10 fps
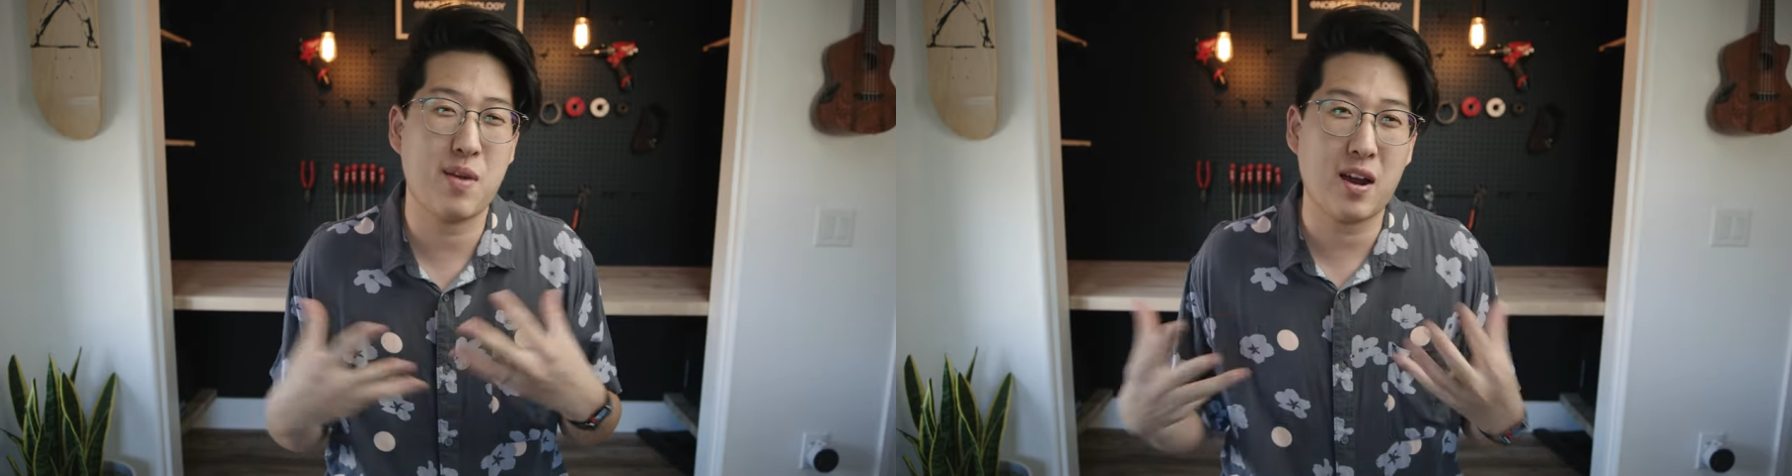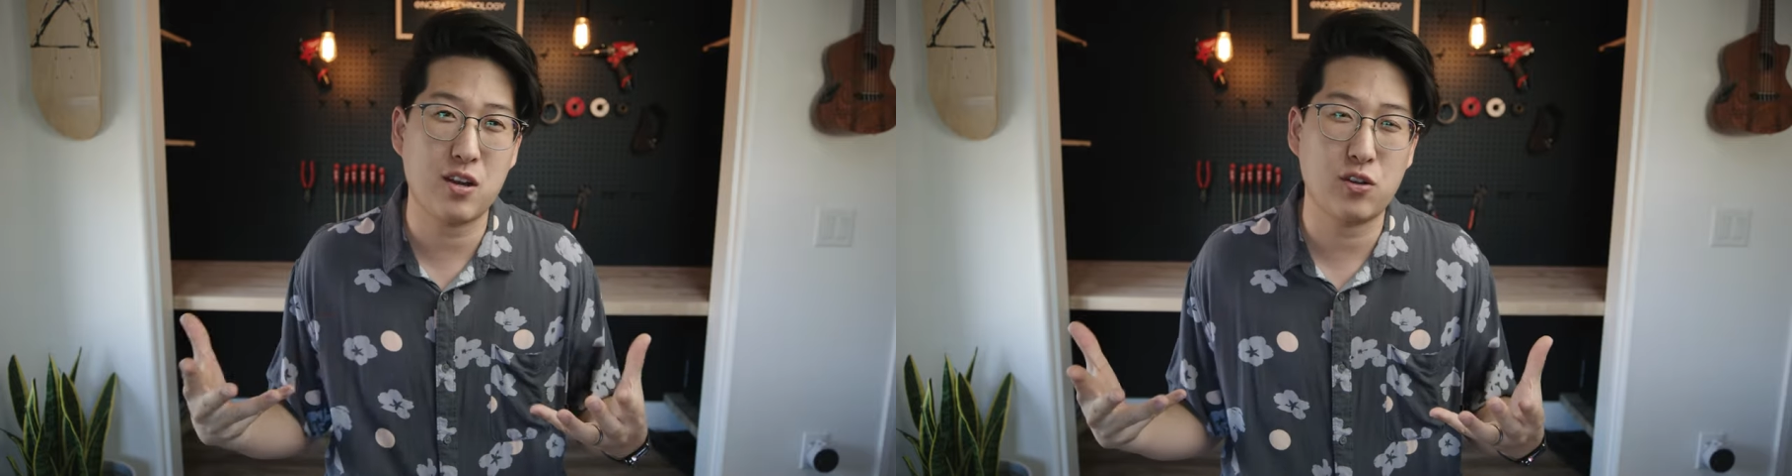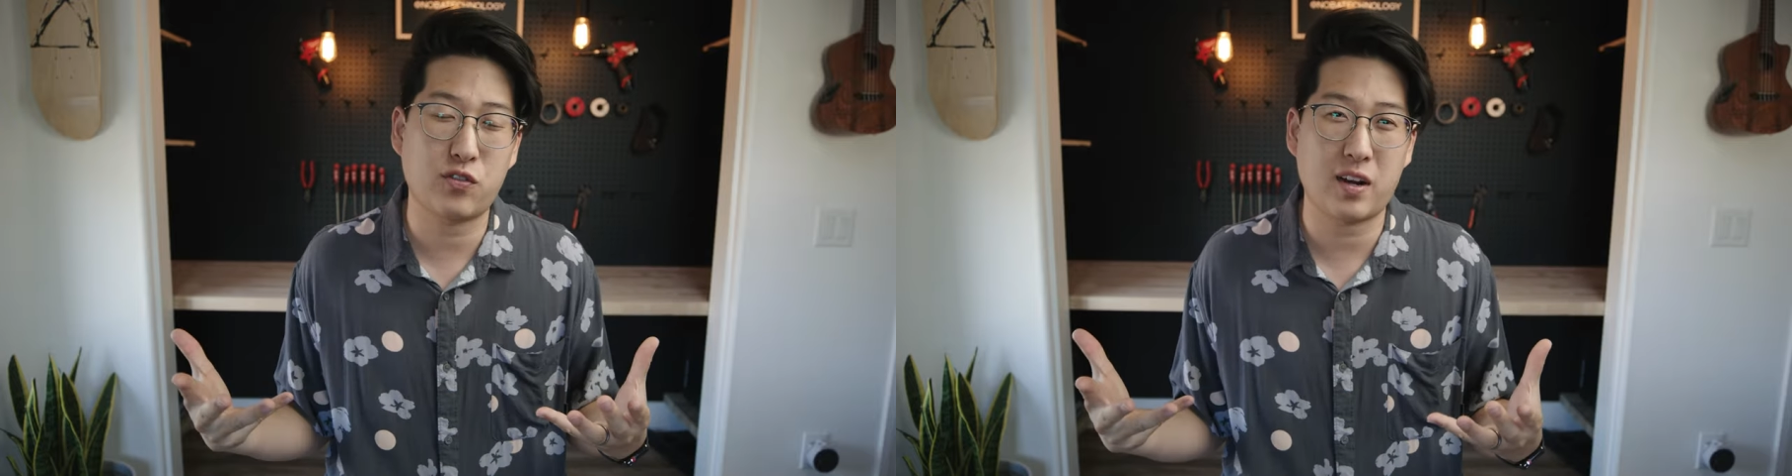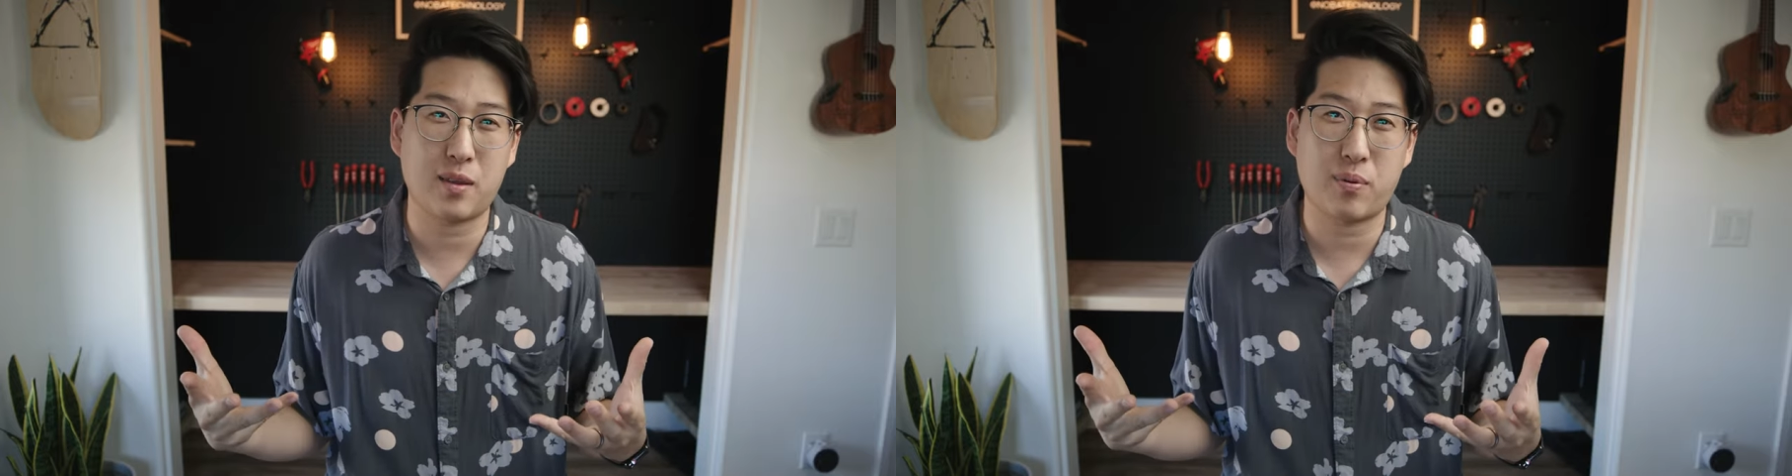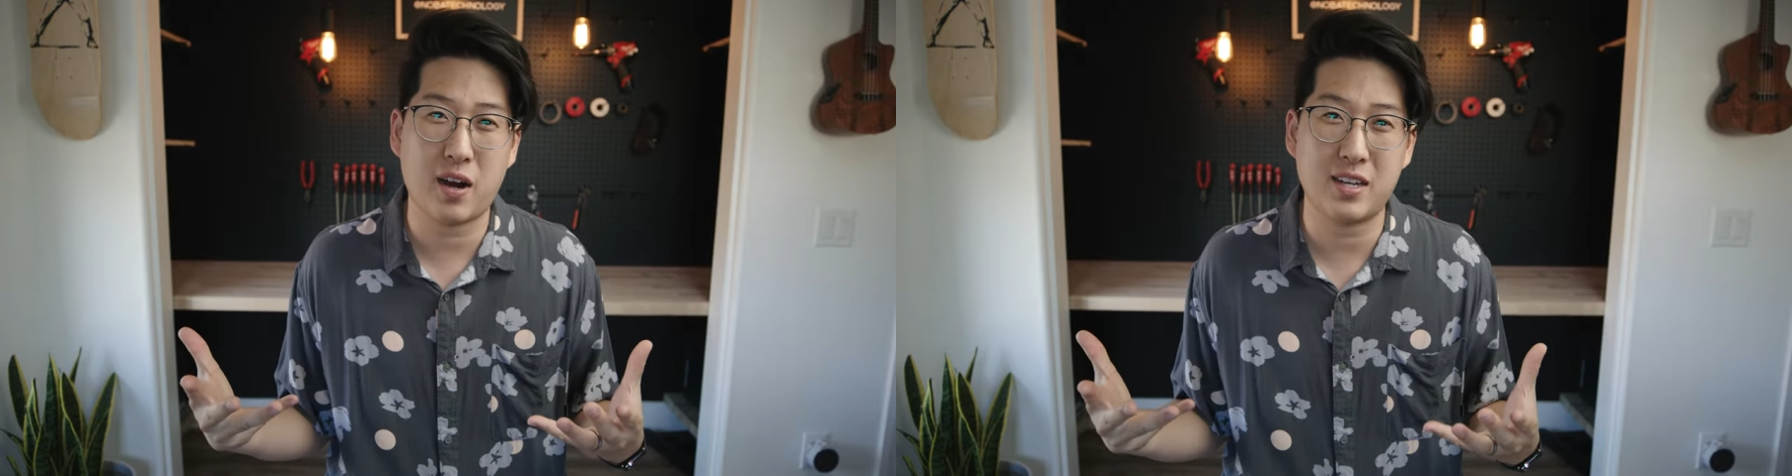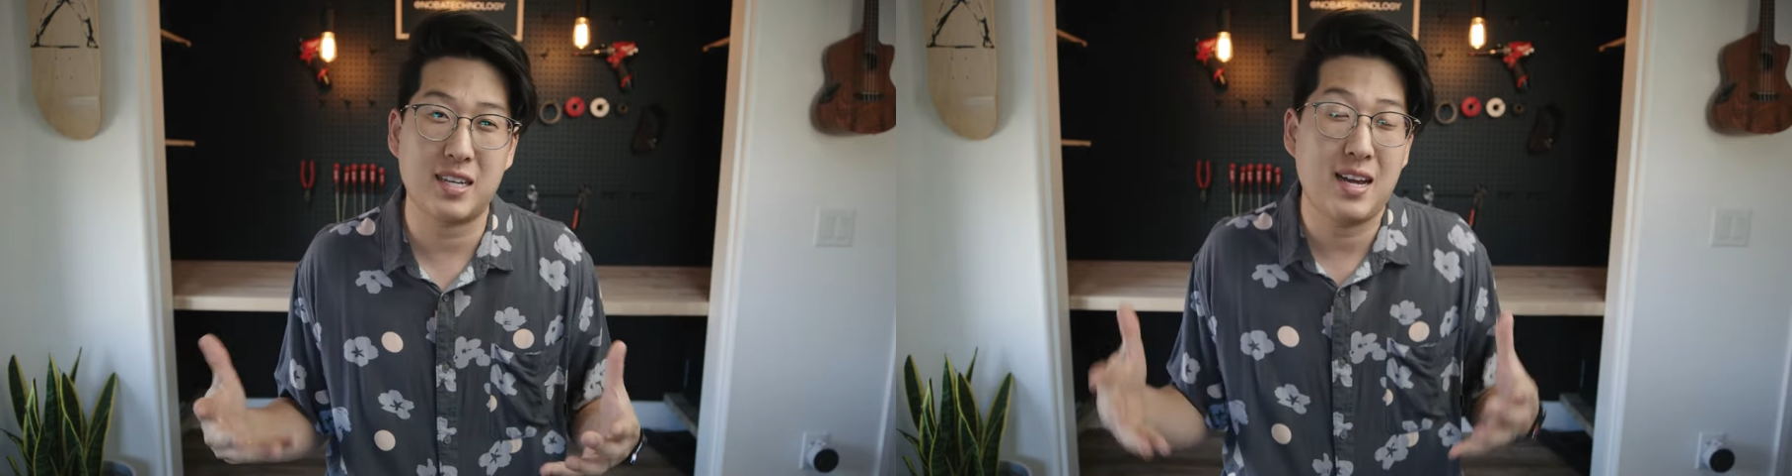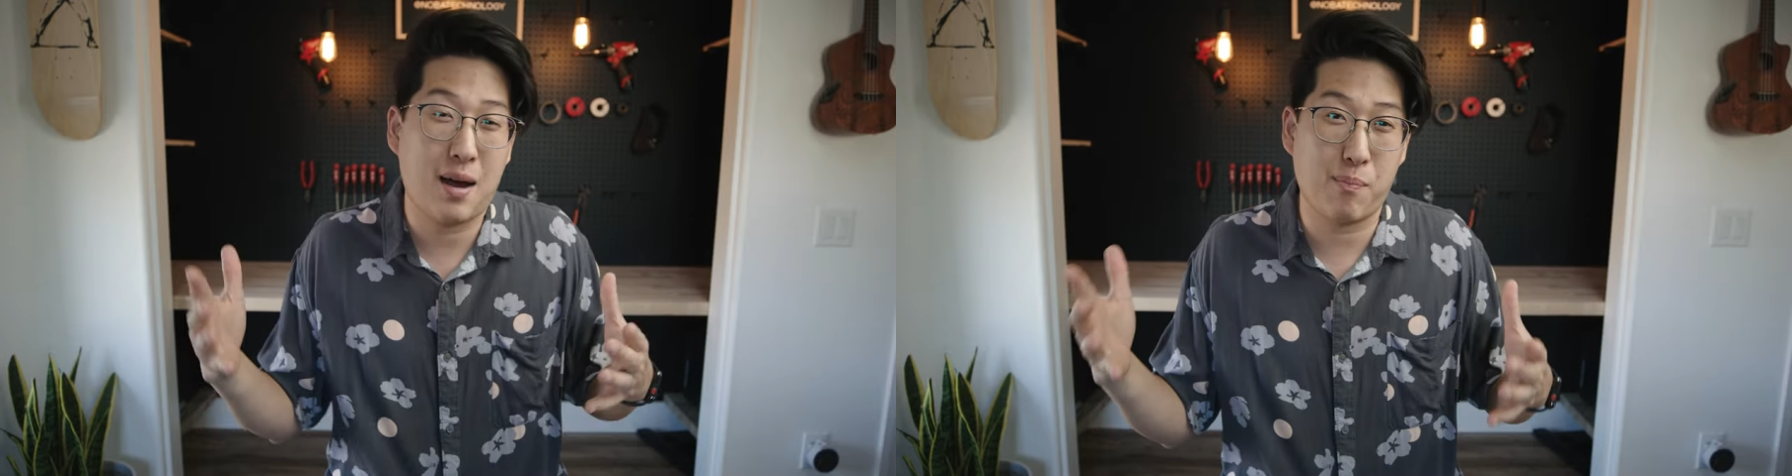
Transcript: I'm not a huge fan of the price.